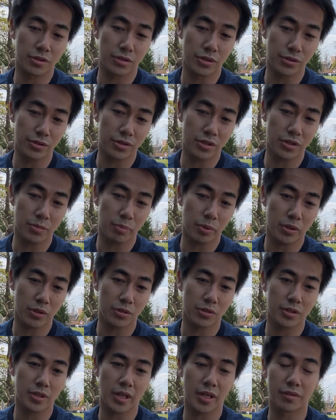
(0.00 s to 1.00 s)
users'
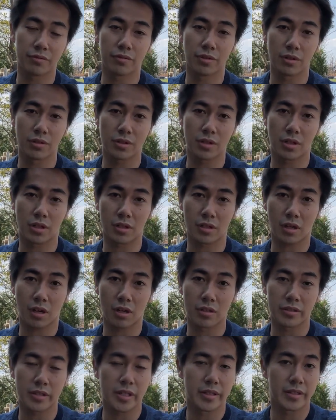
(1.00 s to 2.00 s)
posts, and vote on
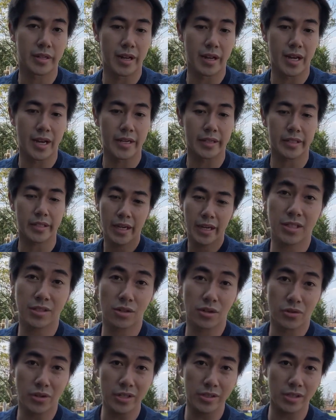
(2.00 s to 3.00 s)
content they like. As
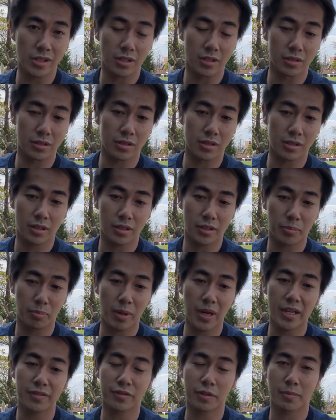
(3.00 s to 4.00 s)
a result, the
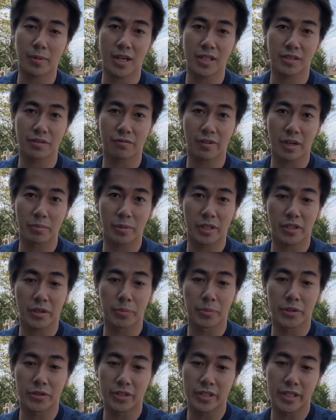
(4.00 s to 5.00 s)
platform has a vibrant
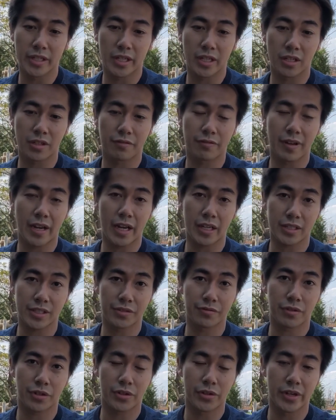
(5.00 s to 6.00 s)
community of
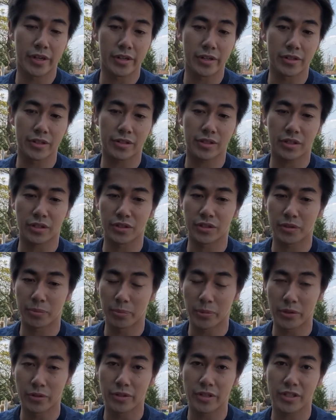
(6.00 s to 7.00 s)
active creators,
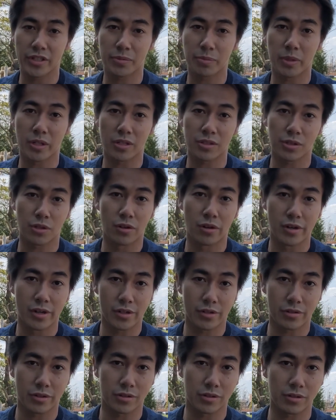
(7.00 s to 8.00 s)
contributors, but also
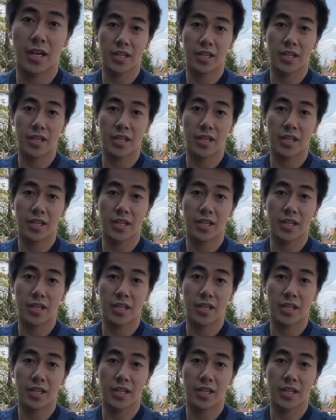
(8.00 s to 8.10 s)
lurkers.